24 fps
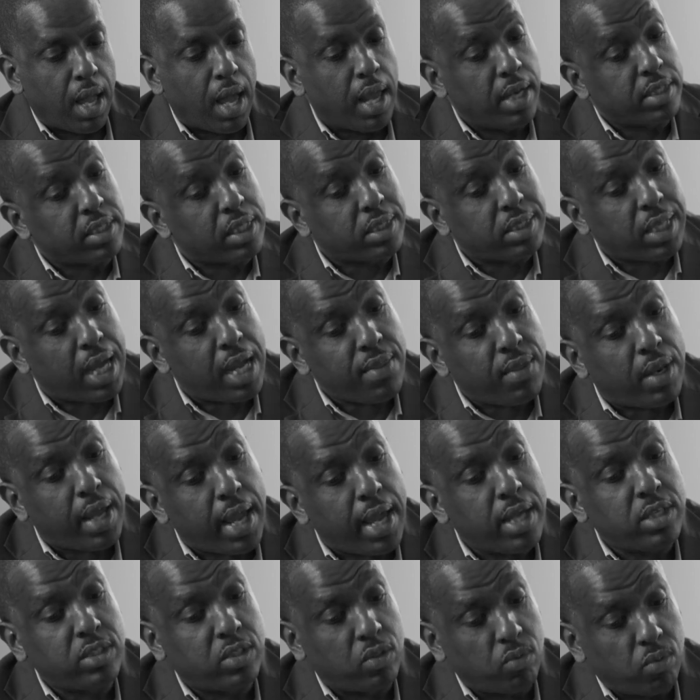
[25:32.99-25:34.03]
And it's a sign that
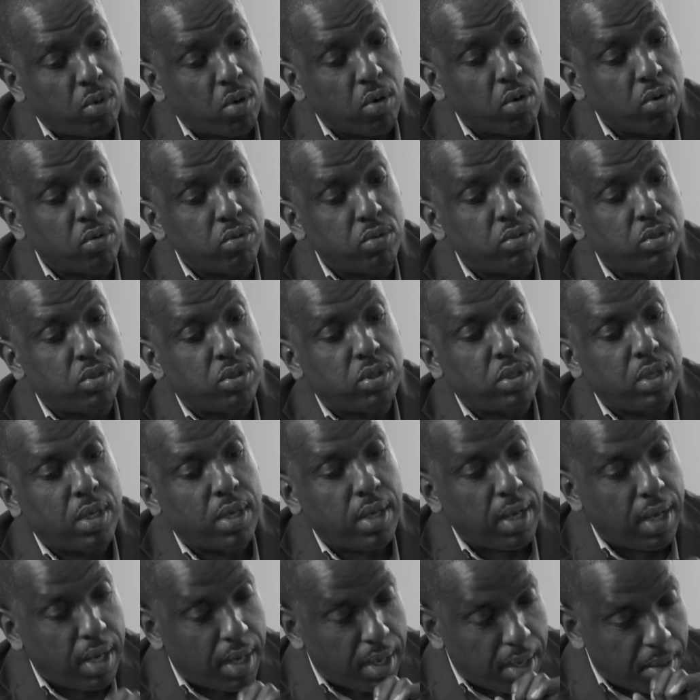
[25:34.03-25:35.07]
has the words,
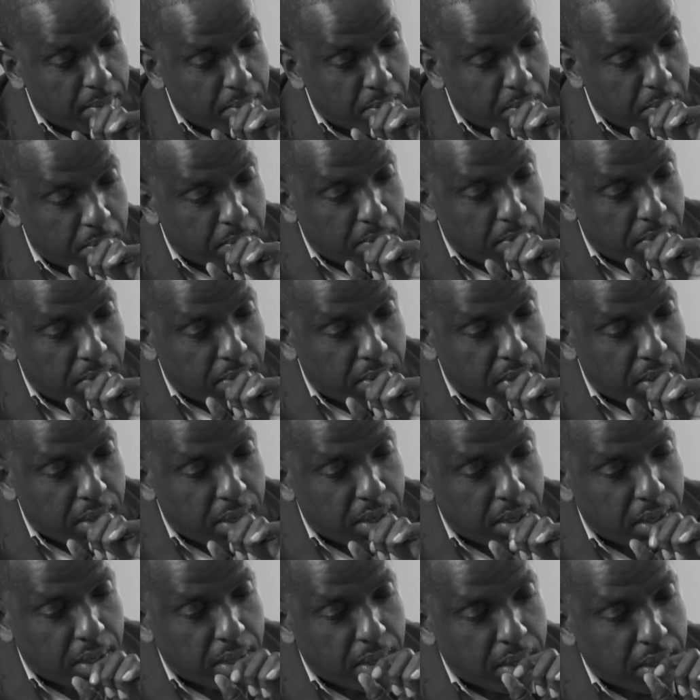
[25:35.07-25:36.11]

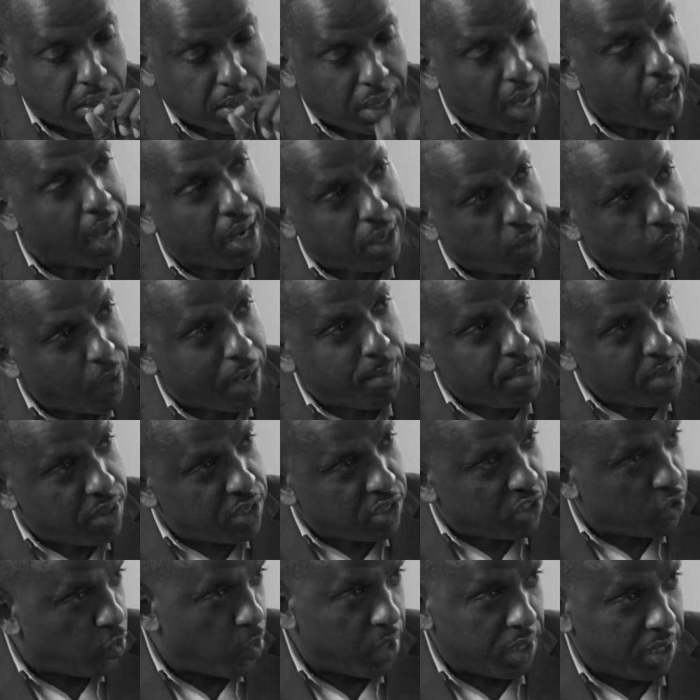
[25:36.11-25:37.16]
God grant me
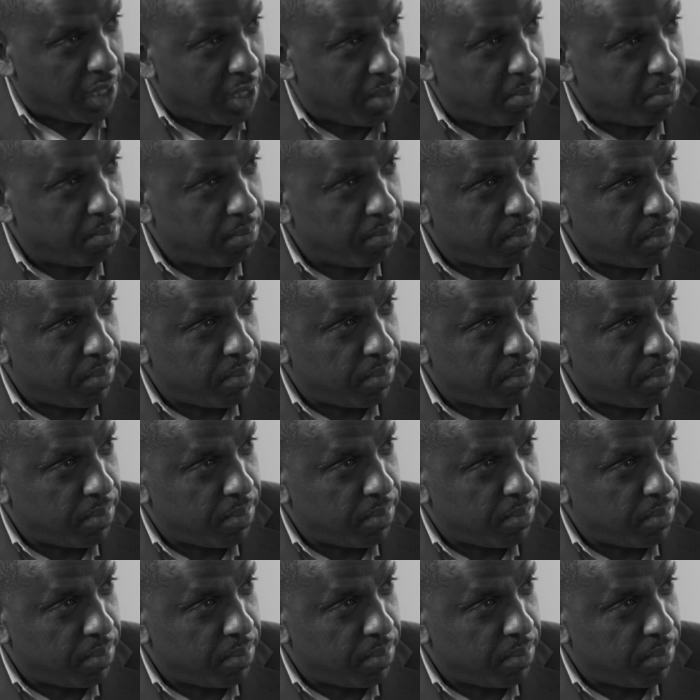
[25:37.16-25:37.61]
the serenity